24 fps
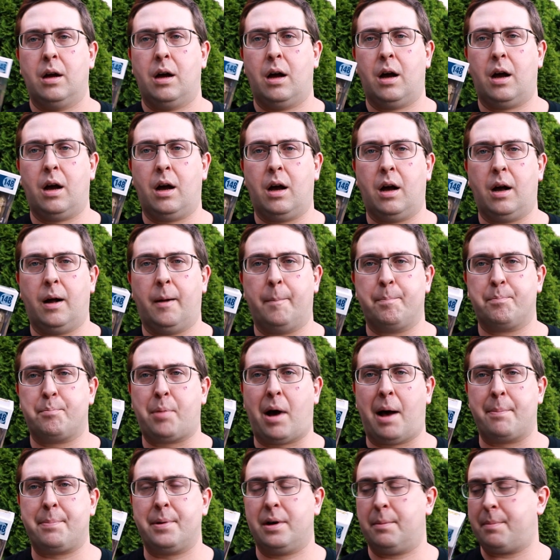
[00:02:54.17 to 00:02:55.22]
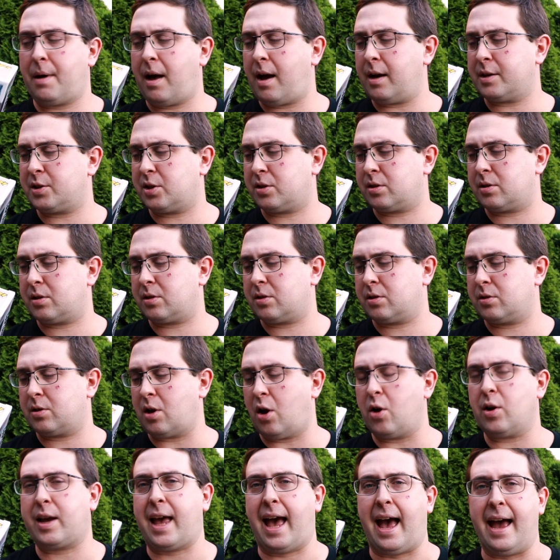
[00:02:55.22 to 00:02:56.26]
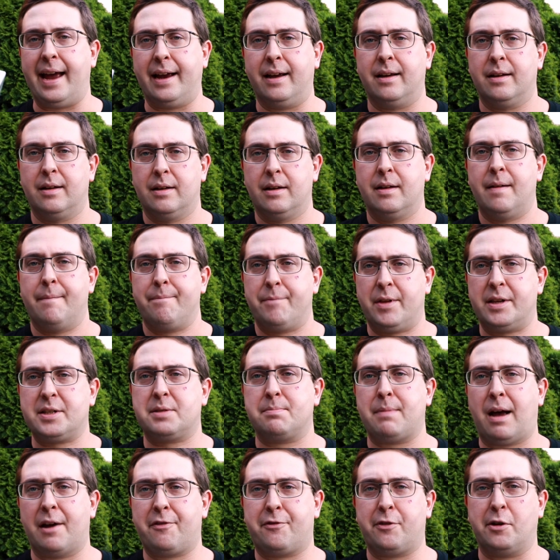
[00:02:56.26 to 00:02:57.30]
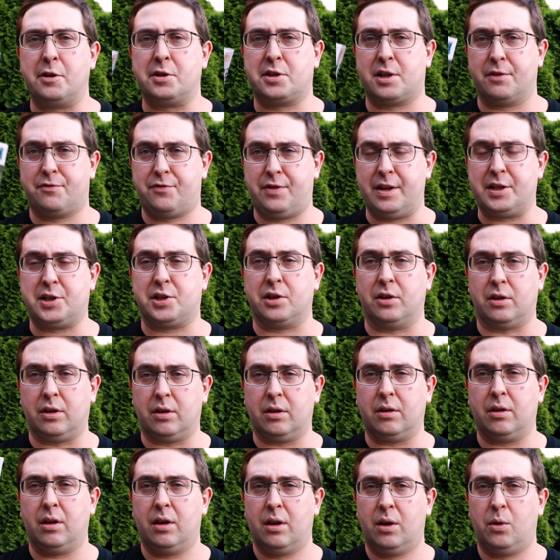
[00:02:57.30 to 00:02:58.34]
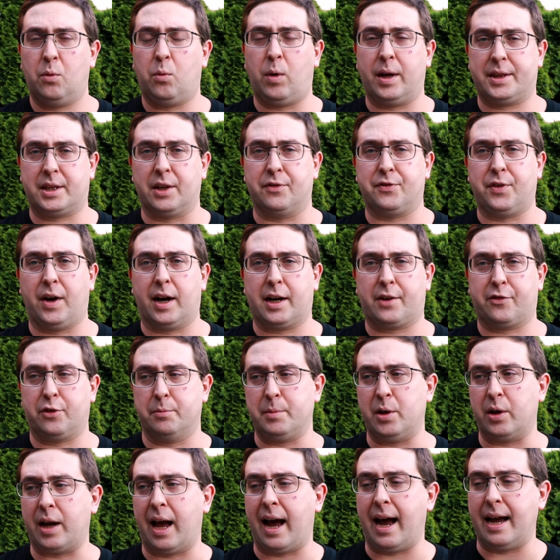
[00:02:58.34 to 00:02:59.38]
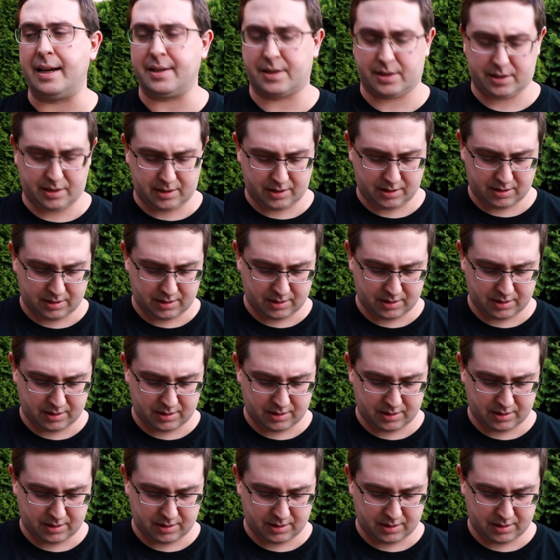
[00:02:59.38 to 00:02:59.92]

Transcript: Pop in a box, okay. This is my first official what the fuck from you guys.